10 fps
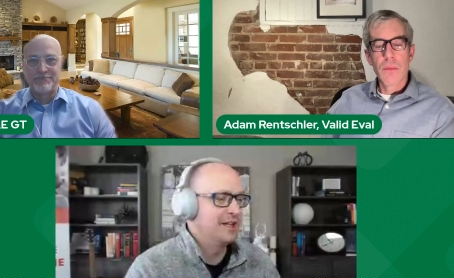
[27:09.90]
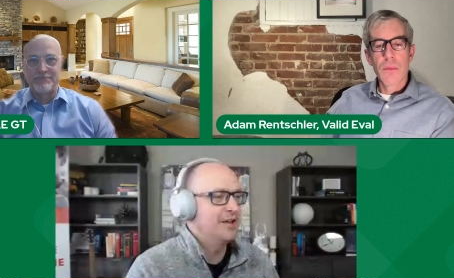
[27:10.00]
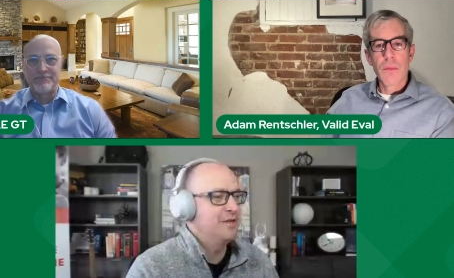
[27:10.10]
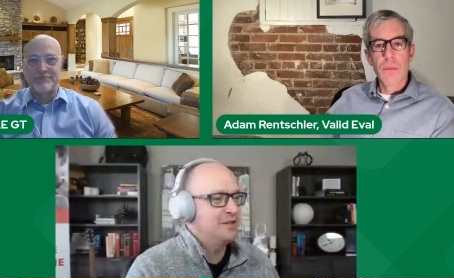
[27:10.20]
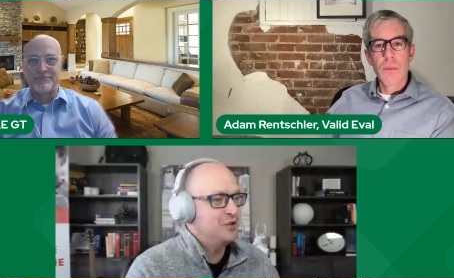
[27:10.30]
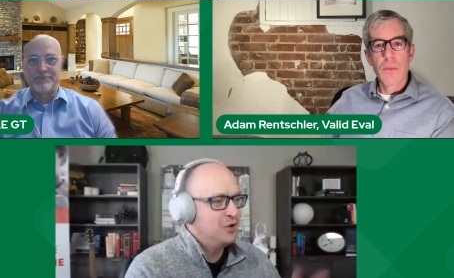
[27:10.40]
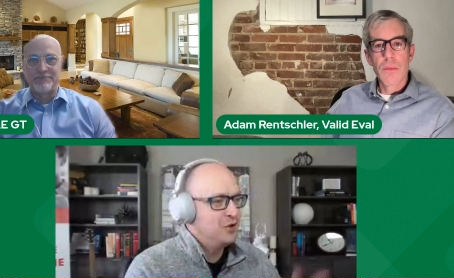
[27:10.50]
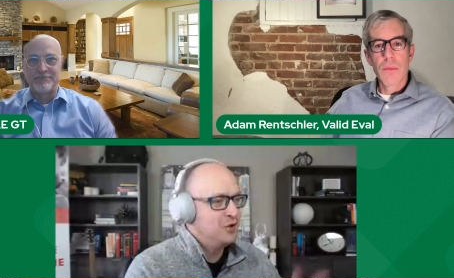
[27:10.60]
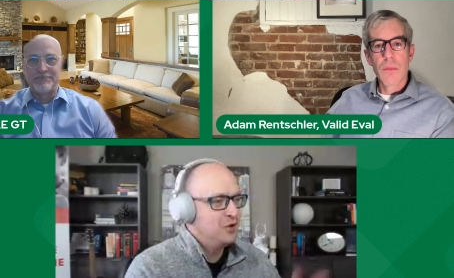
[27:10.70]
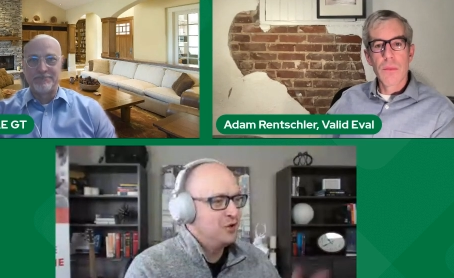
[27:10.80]
Speaker 1: to give you two
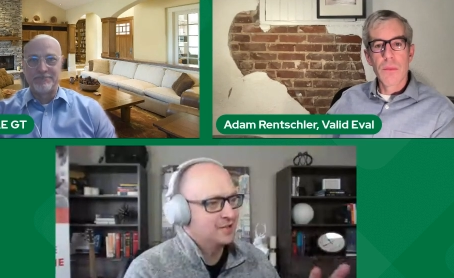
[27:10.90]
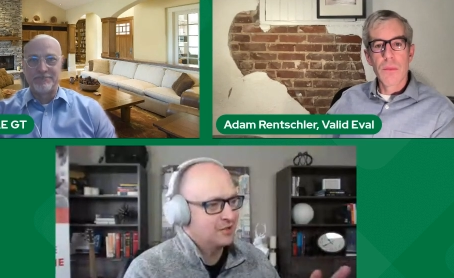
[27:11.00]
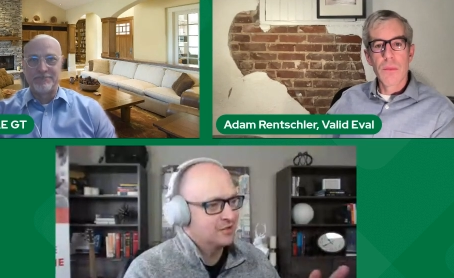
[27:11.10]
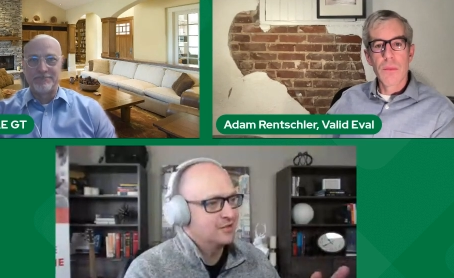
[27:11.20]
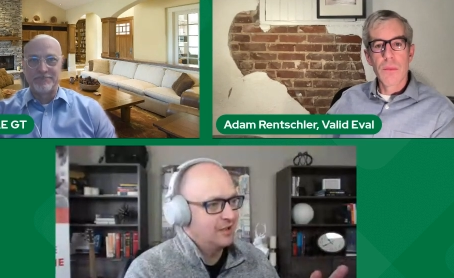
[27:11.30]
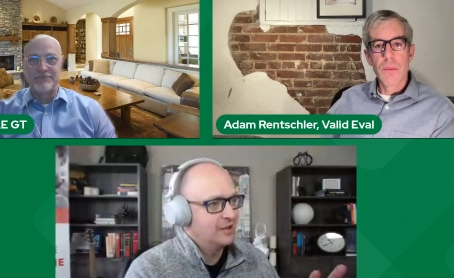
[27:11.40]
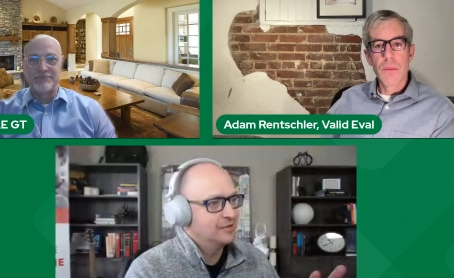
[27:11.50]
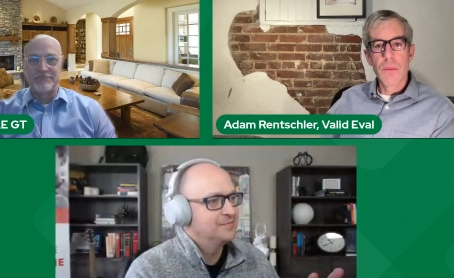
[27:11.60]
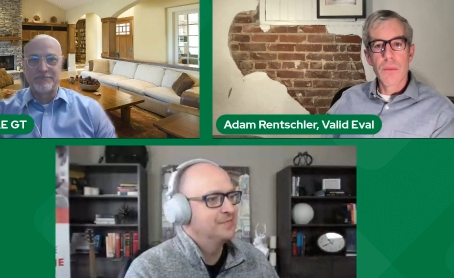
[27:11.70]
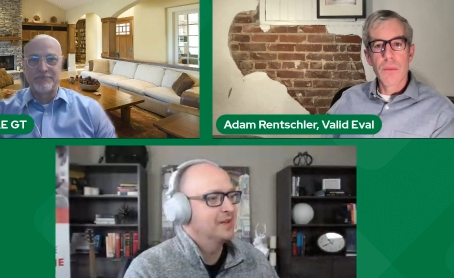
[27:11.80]
different answers
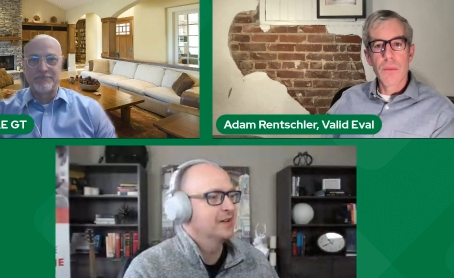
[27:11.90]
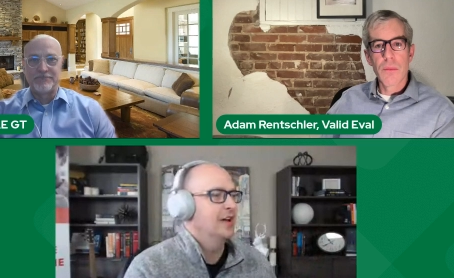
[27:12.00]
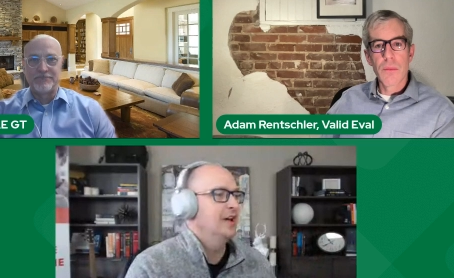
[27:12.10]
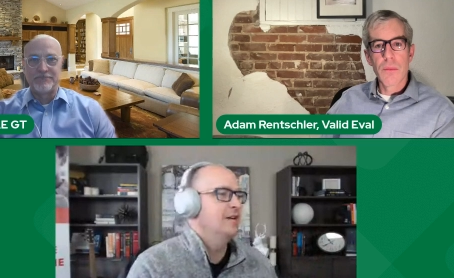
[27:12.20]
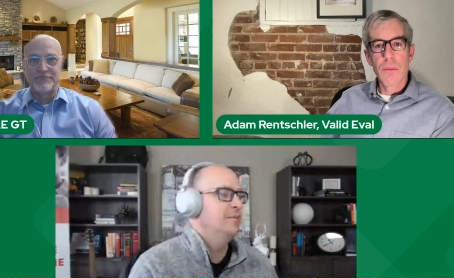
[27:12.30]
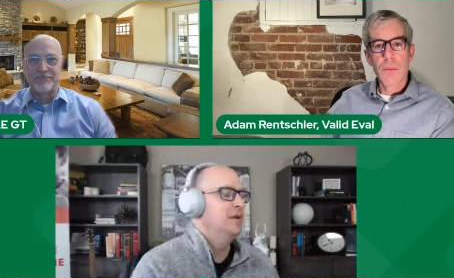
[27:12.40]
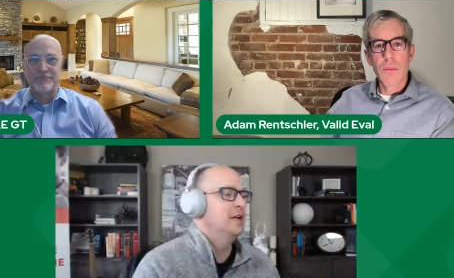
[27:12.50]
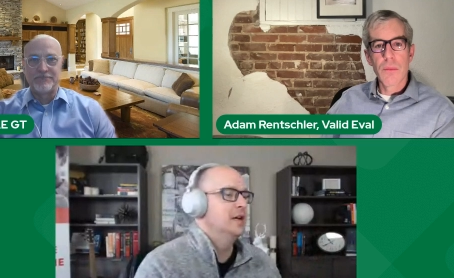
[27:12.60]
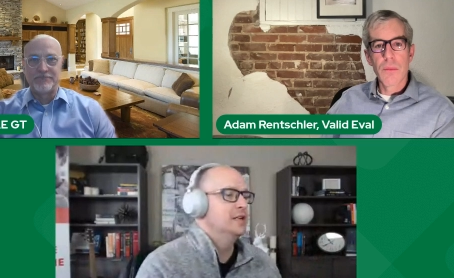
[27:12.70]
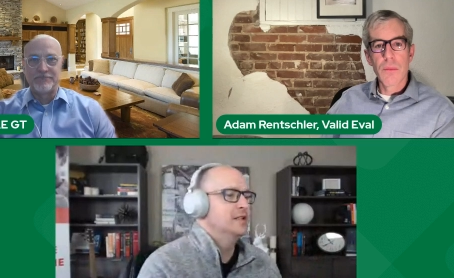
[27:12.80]
though. Okay,
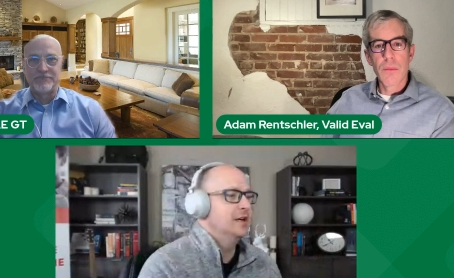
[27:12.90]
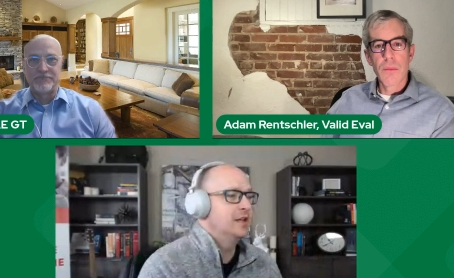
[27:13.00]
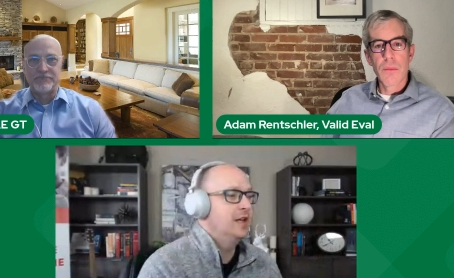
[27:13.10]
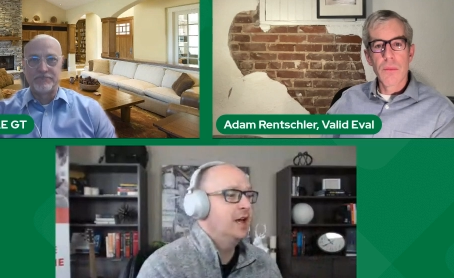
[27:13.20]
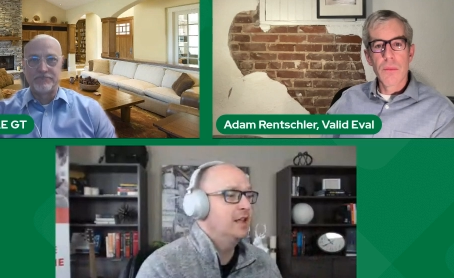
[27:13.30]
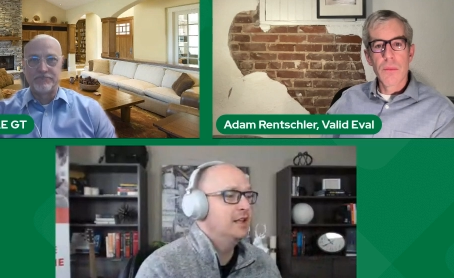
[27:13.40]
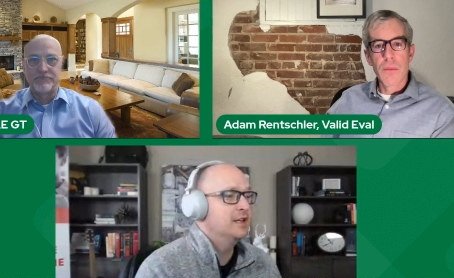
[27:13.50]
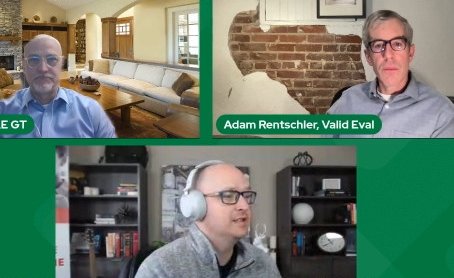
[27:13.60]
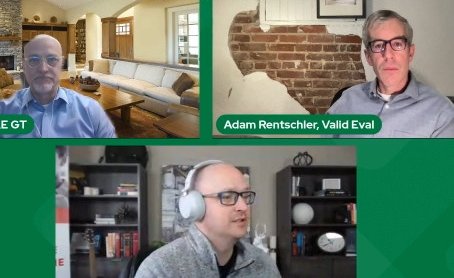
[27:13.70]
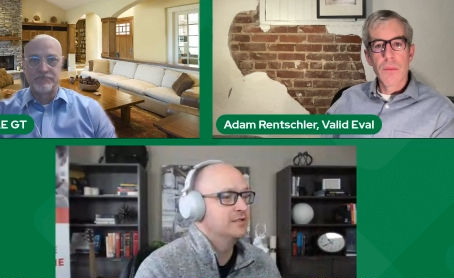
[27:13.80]
because again,
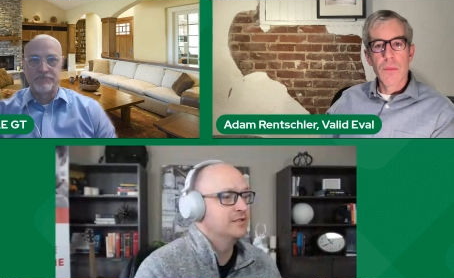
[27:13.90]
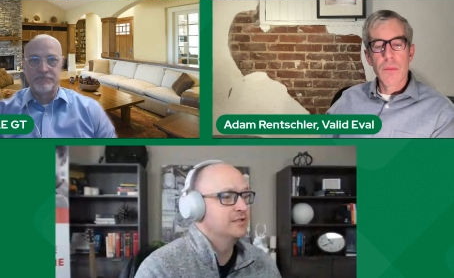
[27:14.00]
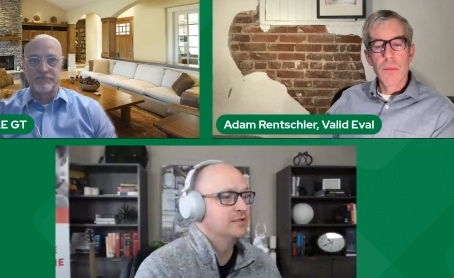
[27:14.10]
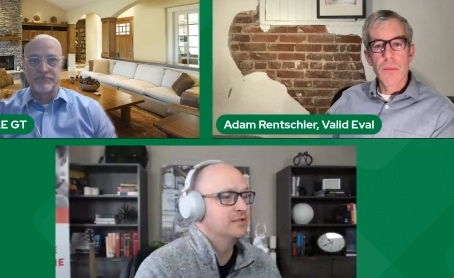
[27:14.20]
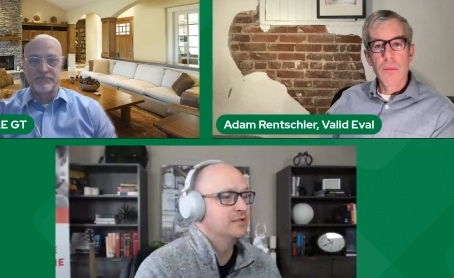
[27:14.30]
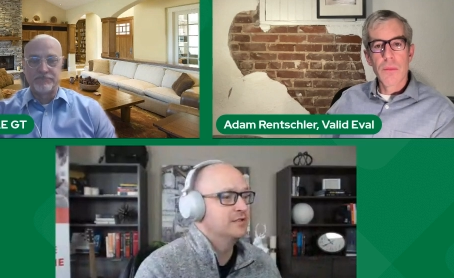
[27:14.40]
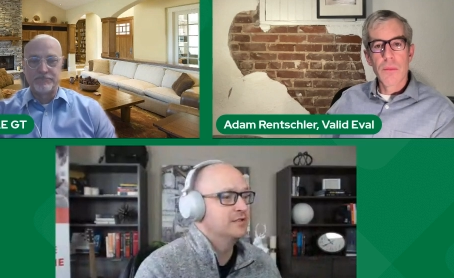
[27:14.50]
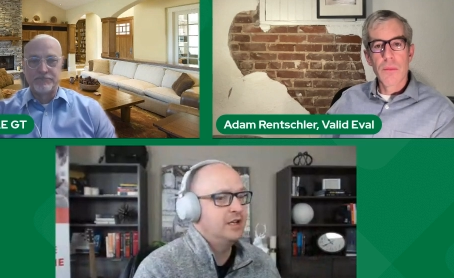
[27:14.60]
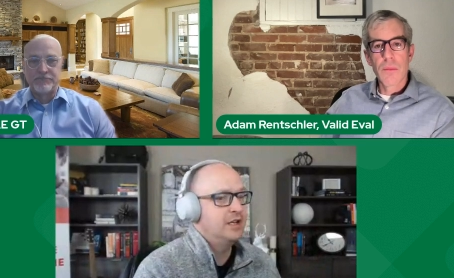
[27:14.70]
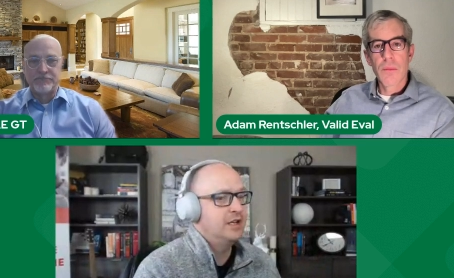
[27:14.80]
this is very
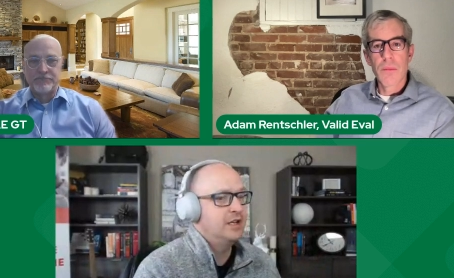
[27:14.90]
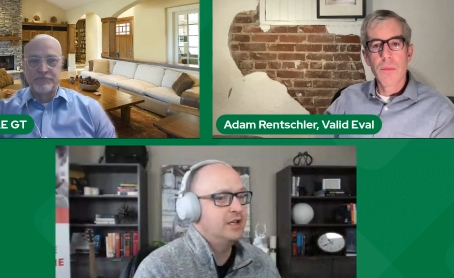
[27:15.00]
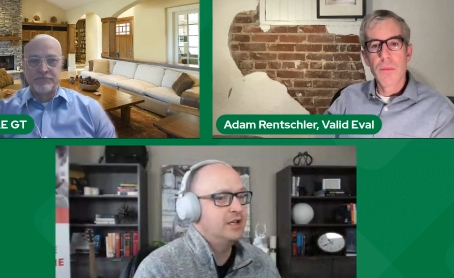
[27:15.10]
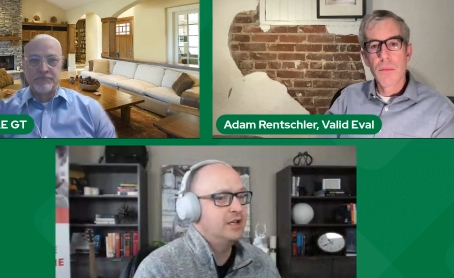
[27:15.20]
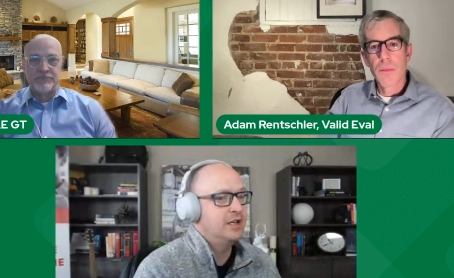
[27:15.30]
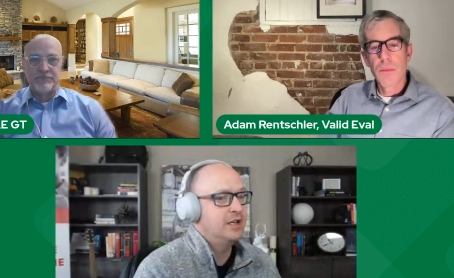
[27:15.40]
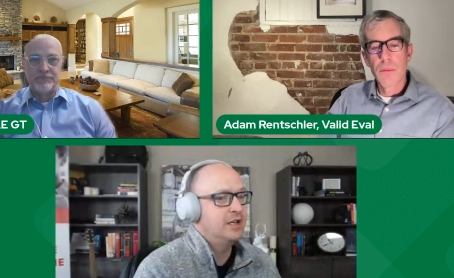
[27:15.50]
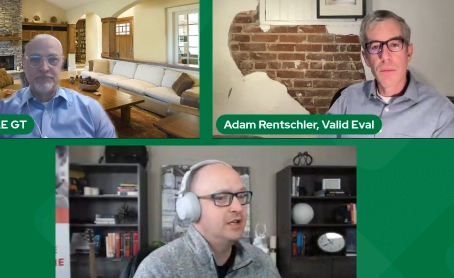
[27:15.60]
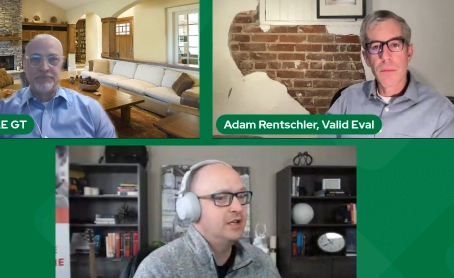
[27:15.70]
dependent on what you're buying.